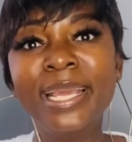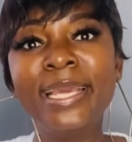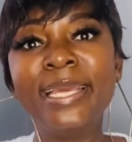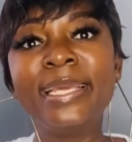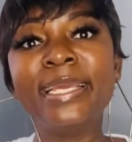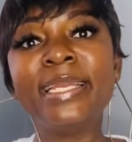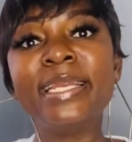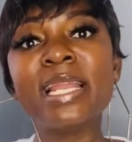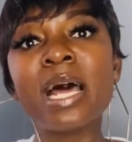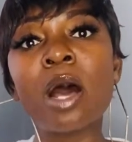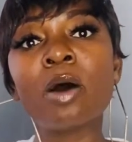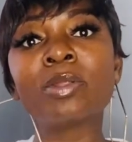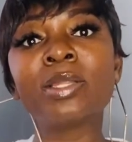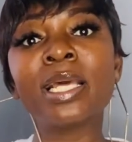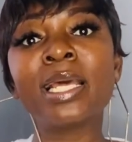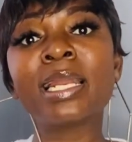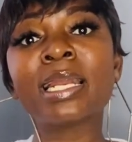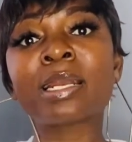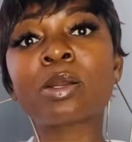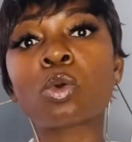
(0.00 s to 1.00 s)
he now
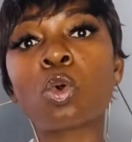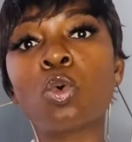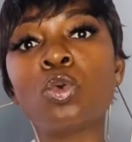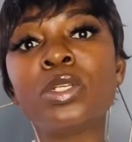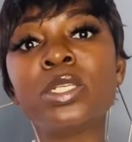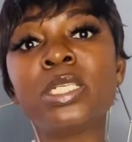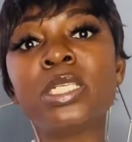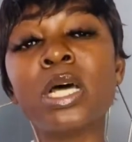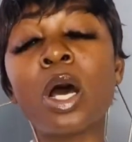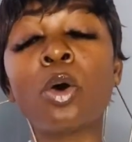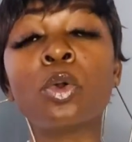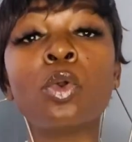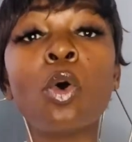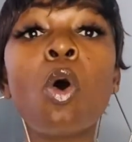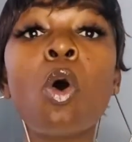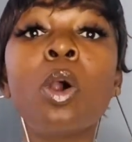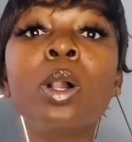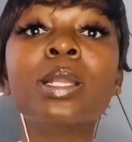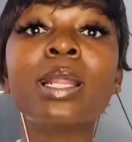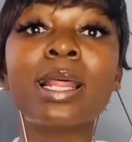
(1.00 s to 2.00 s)
then wrote down
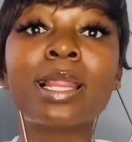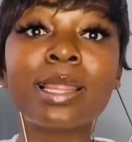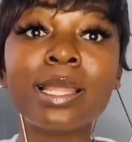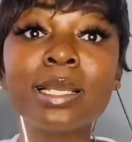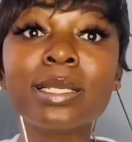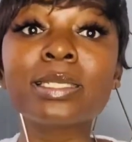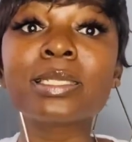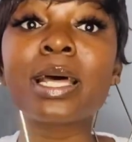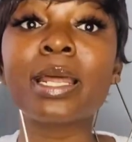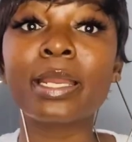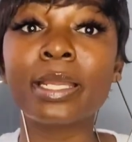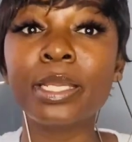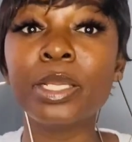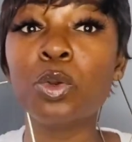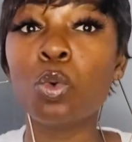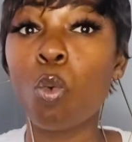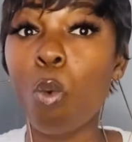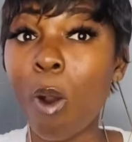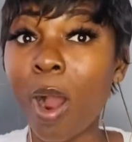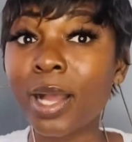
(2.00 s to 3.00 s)
all the things that he
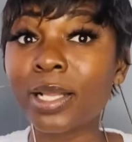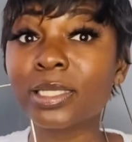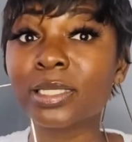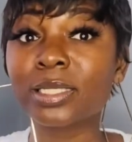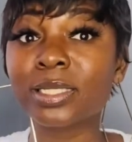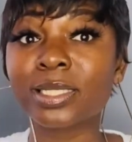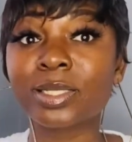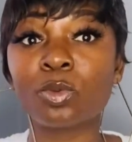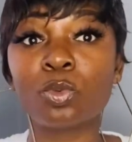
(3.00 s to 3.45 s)
wants,